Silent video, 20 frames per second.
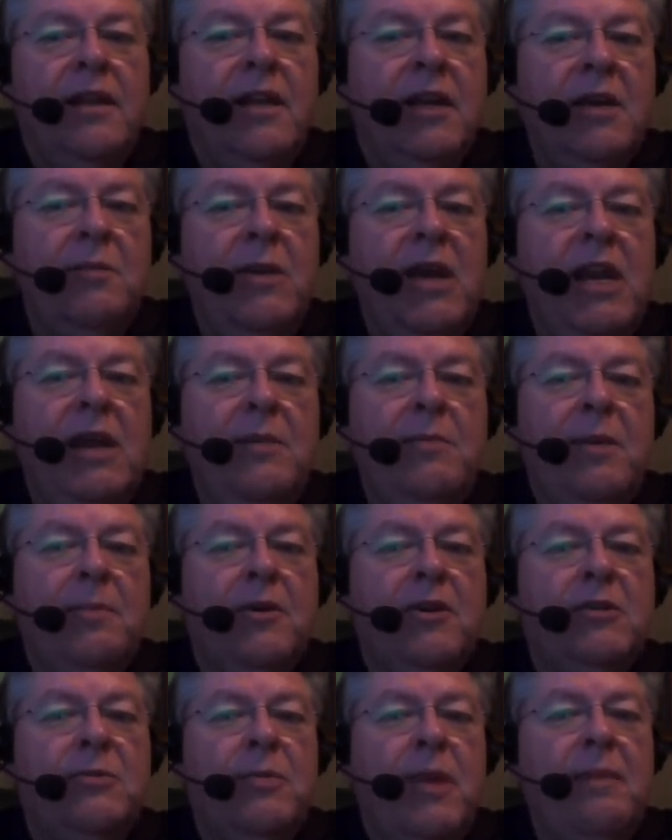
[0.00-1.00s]
The committee
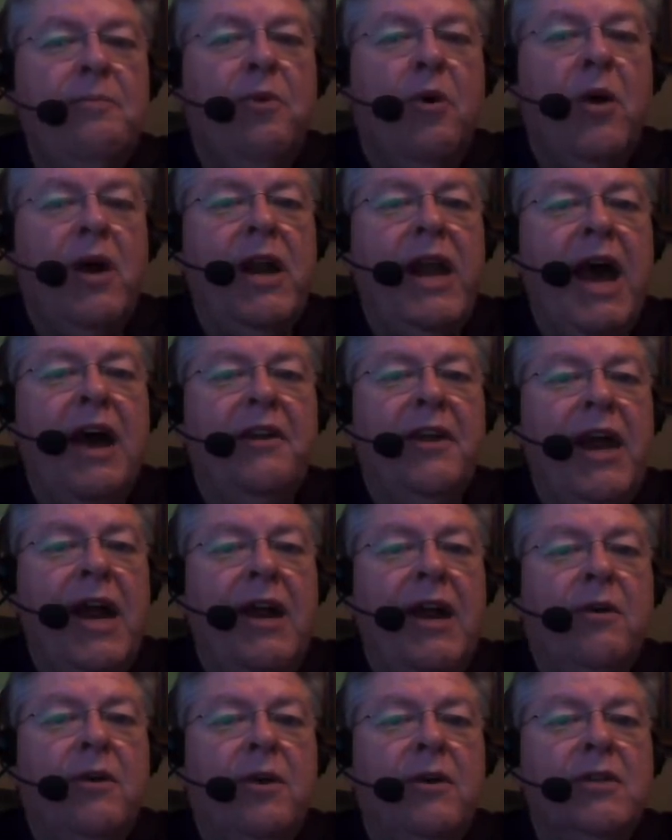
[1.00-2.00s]
members may point out
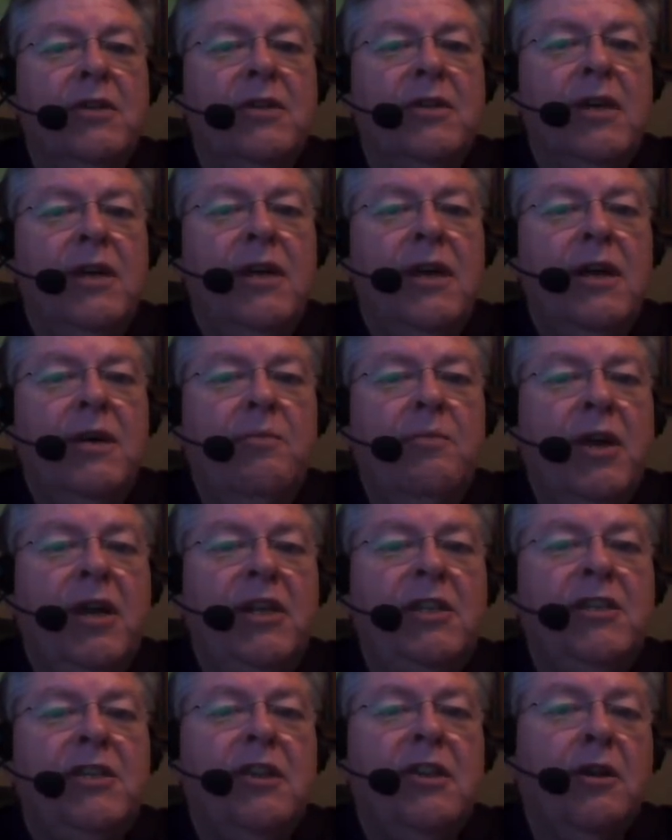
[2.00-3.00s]
errors,
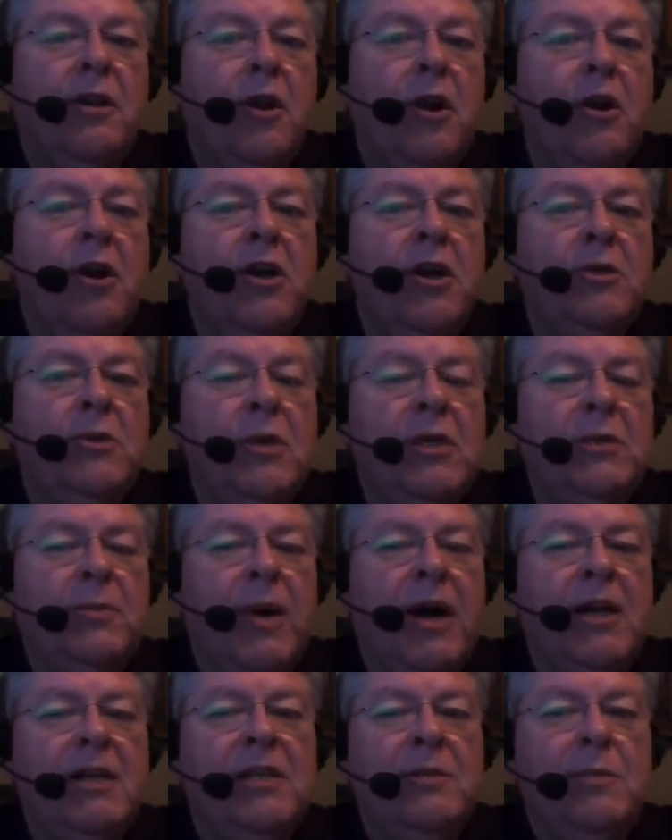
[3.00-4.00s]
but it's the learner's
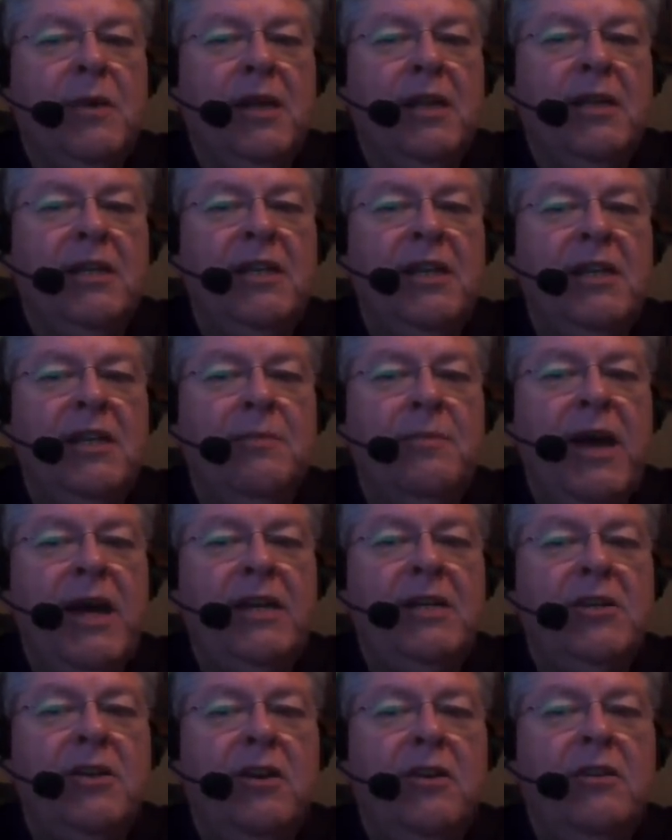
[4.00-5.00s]
responsibility to
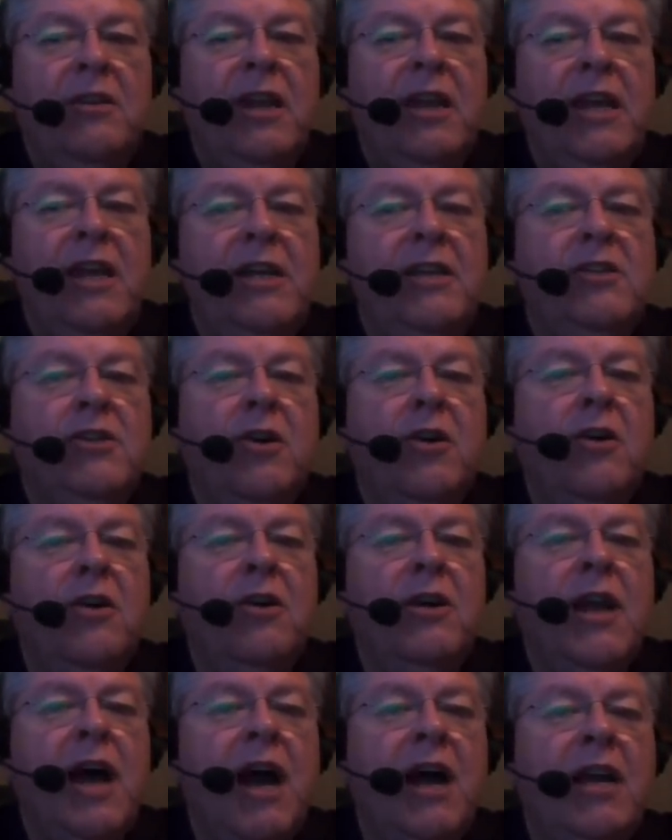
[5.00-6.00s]
make certain that his or
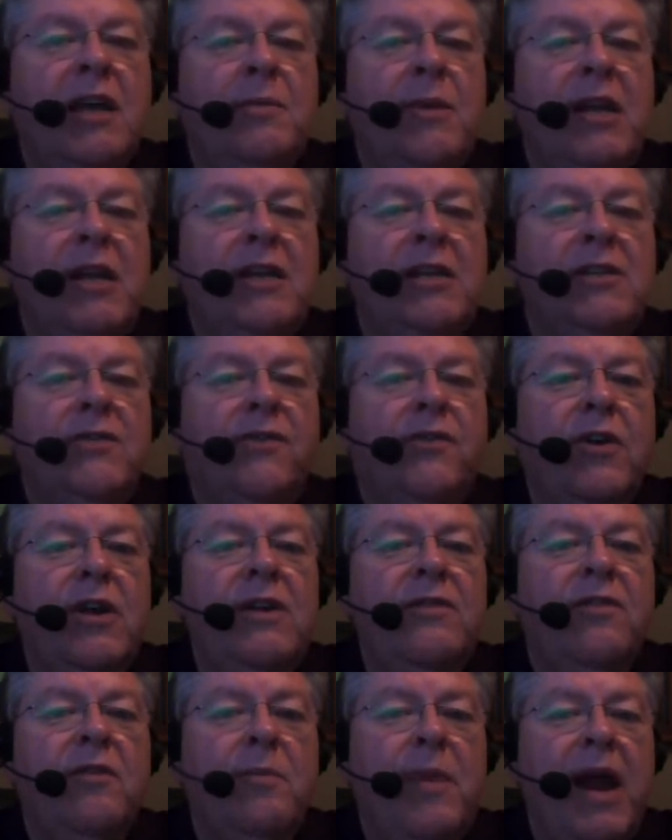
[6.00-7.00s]
her document is
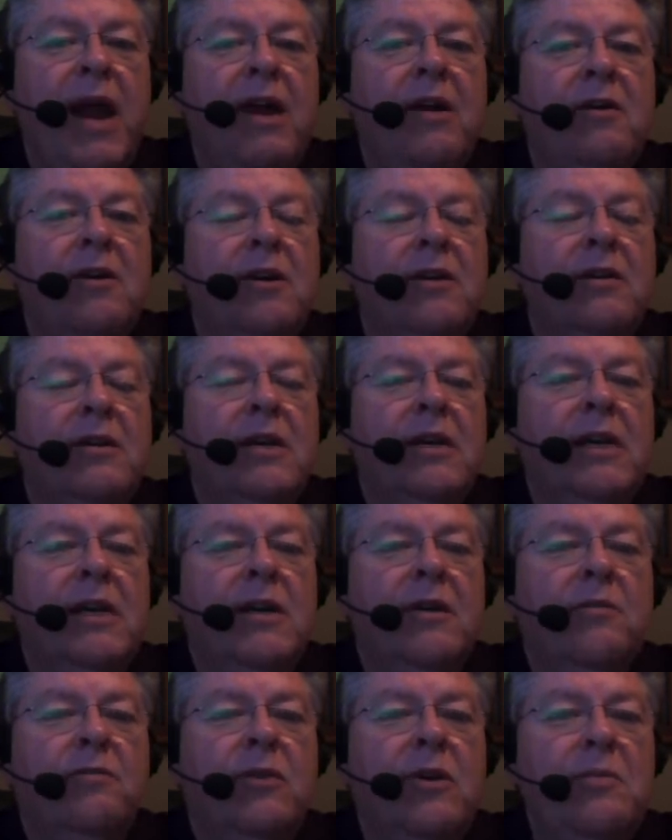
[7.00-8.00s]
free from error.
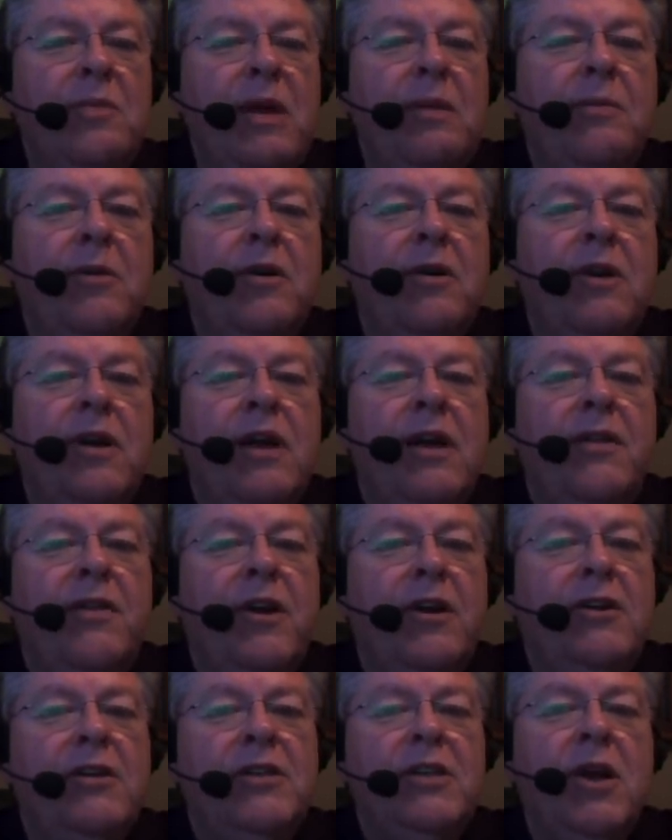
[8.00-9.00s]
Remember,
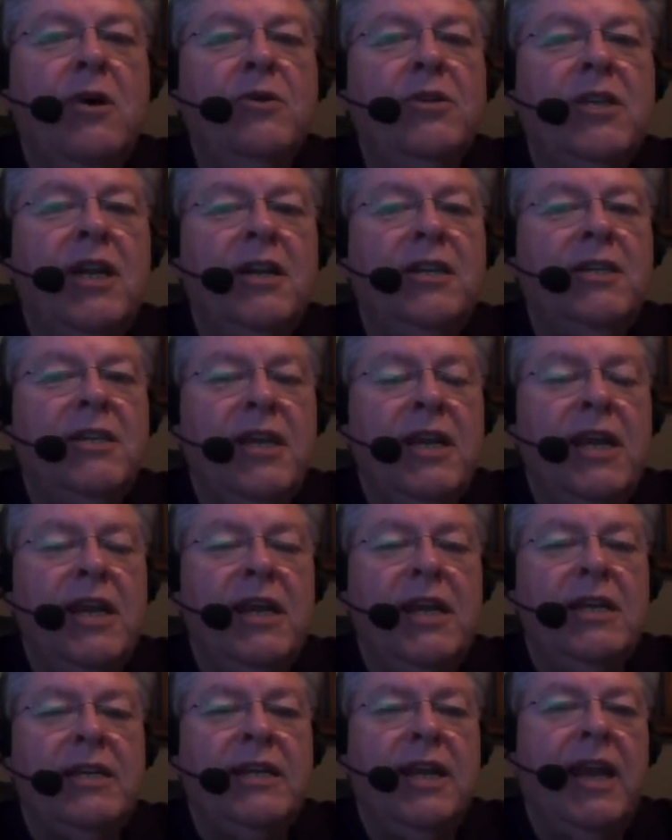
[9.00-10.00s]
there is no such
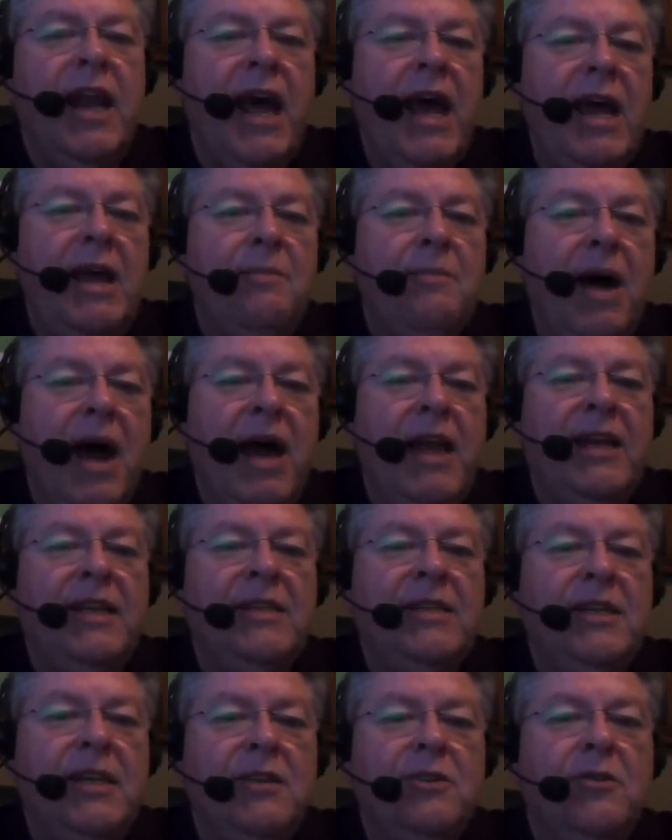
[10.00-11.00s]
thing as an A-
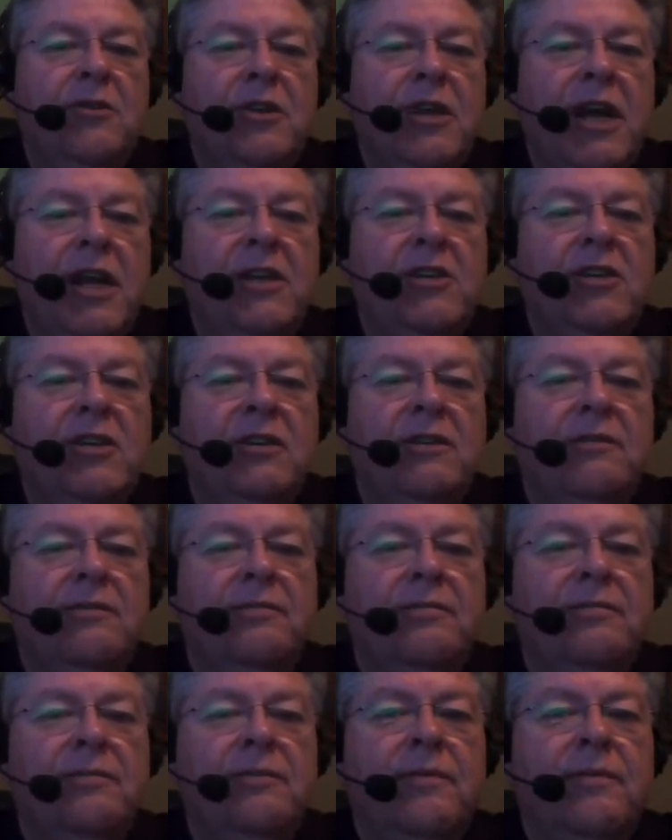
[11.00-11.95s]
dissertation.